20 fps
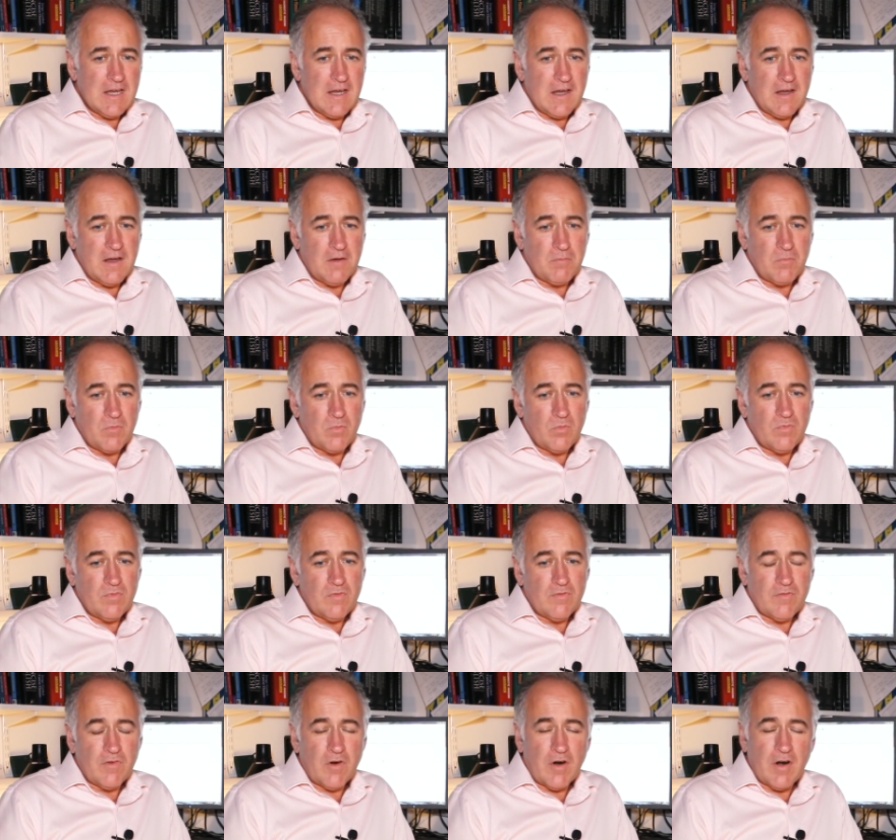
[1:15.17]

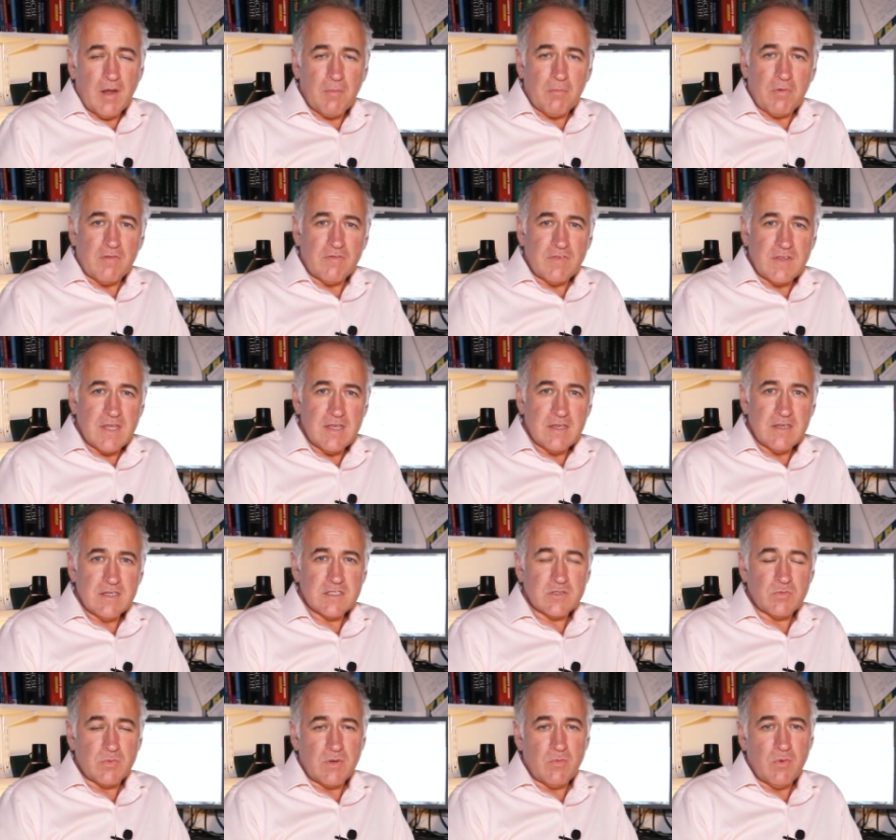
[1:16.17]
For a number of
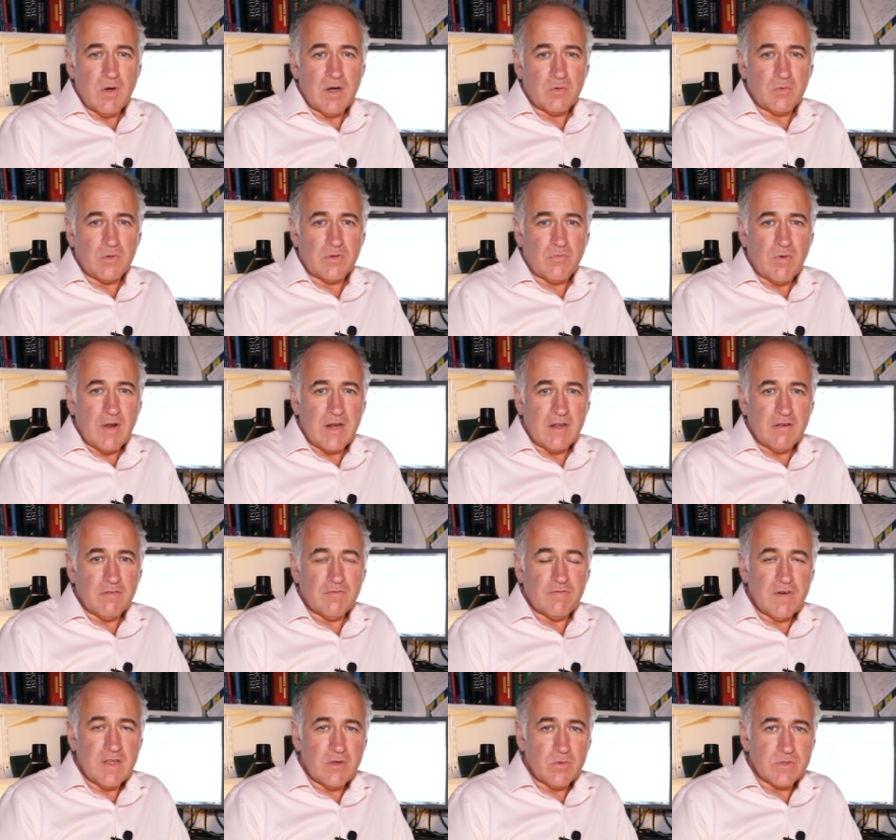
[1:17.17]
years, we worked with
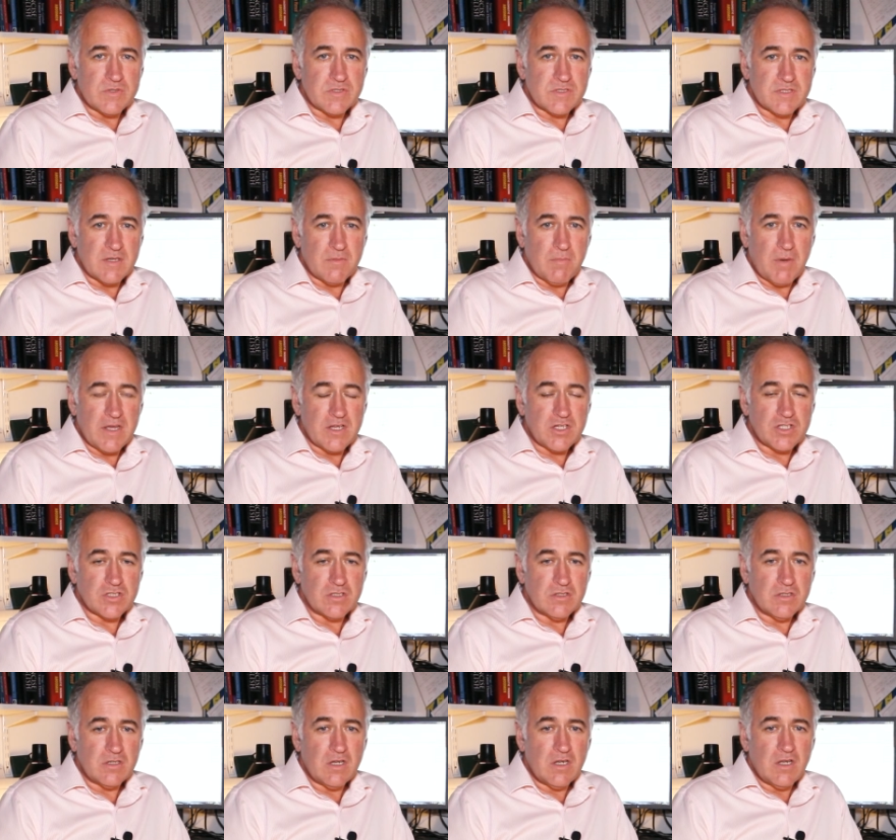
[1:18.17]
radiofrequency
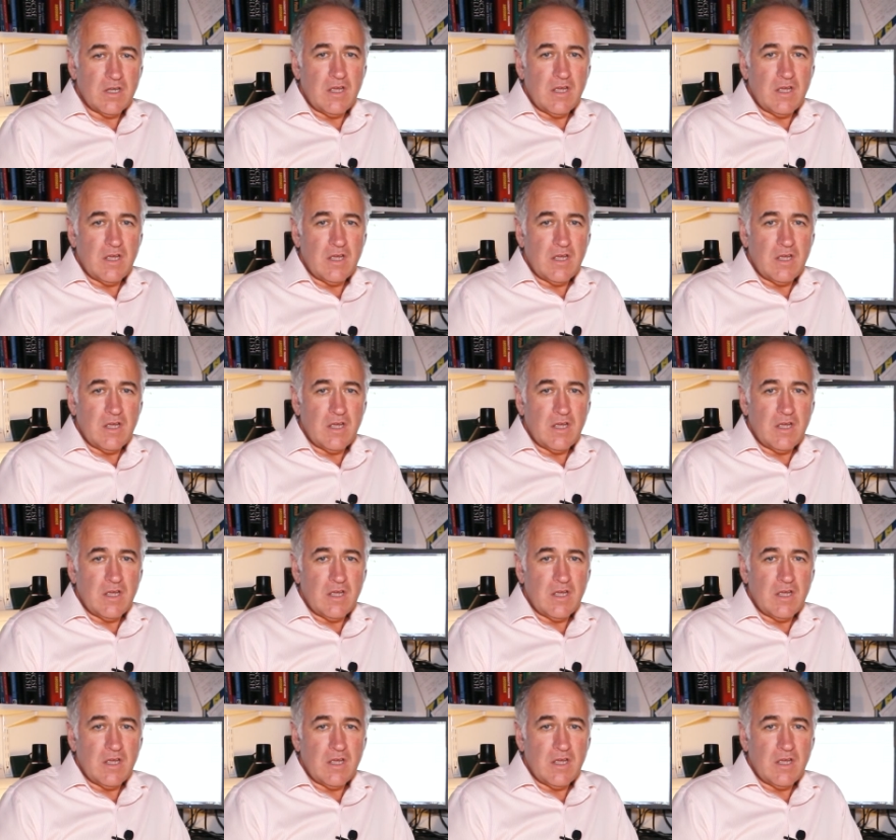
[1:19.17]
ablation,